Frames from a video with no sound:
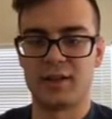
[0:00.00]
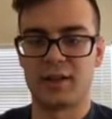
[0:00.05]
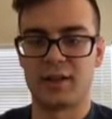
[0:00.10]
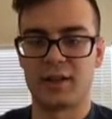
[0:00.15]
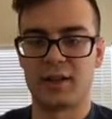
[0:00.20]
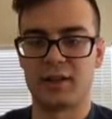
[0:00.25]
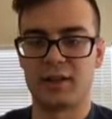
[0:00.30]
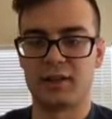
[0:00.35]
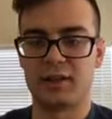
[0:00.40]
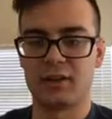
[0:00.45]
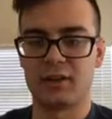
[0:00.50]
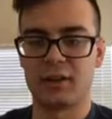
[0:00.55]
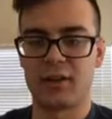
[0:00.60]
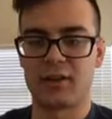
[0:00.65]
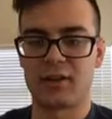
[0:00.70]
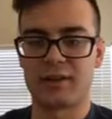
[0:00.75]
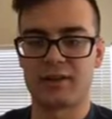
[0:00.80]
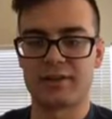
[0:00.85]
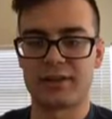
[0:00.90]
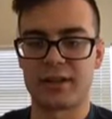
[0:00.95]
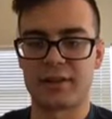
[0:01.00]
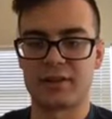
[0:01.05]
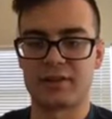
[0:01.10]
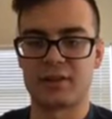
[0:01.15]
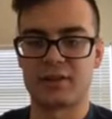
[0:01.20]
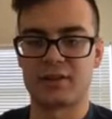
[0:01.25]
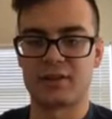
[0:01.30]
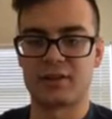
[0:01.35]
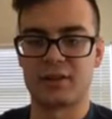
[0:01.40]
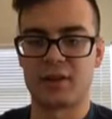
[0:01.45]
and it logs out
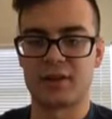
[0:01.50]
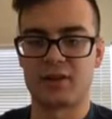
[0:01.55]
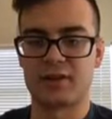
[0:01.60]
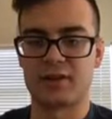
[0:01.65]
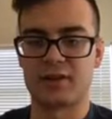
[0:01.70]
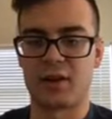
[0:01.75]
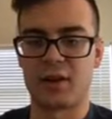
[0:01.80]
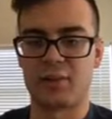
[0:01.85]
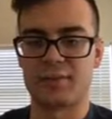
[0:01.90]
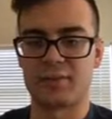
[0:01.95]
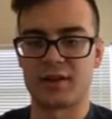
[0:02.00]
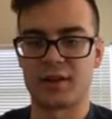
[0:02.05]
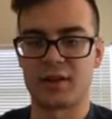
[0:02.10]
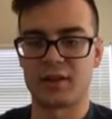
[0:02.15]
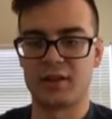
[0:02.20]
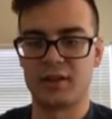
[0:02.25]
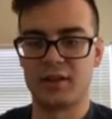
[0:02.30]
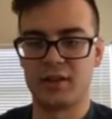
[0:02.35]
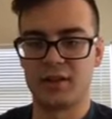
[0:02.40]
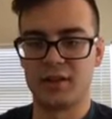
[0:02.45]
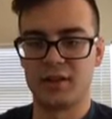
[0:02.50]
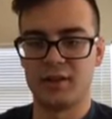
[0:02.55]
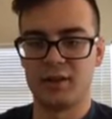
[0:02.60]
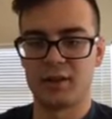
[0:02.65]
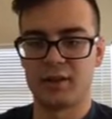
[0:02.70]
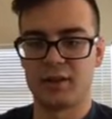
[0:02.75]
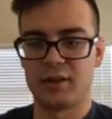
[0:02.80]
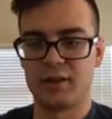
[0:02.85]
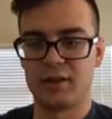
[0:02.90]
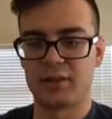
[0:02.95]
the JSON object
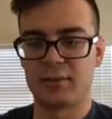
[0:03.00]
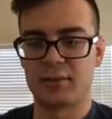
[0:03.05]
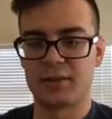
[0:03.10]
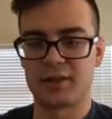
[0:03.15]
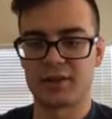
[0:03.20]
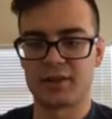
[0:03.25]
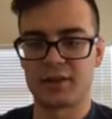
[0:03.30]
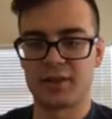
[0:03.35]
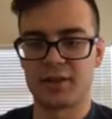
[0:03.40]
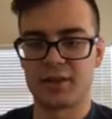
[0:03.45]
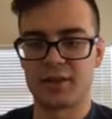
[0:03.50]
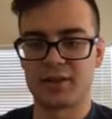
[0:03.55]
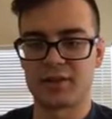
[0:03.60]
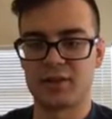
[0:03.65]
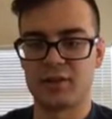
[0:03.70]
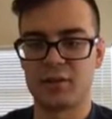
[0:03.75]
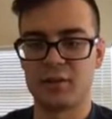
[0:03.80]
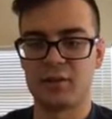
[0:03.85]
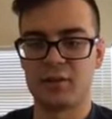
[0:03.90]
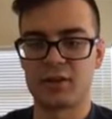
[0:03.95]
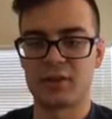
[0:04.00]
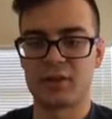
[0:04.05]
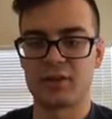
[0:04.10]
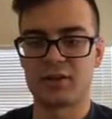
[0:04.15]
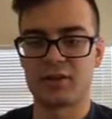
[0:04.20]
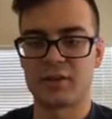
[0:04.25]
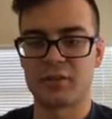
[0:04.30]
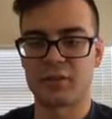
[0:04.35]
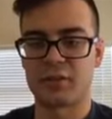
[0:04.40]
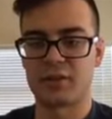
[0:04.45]
and says
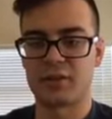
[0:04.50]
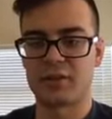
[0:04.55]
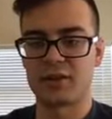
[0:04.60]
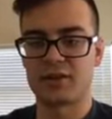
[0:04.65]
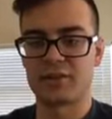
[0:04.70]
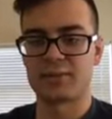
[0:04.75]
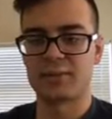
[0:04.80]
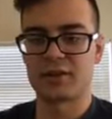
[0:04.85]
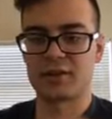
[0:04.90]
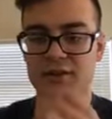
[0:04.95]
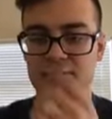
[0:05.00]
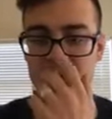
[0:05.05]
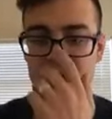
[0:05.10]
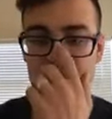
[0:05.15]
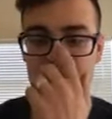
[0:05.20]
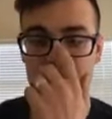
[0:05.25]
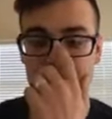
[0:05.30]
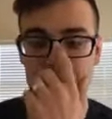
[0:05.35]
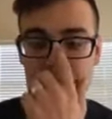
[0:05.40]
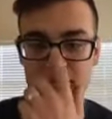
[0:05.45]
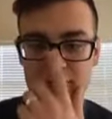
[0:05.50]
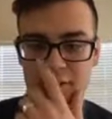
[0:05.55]
tours for Christmas,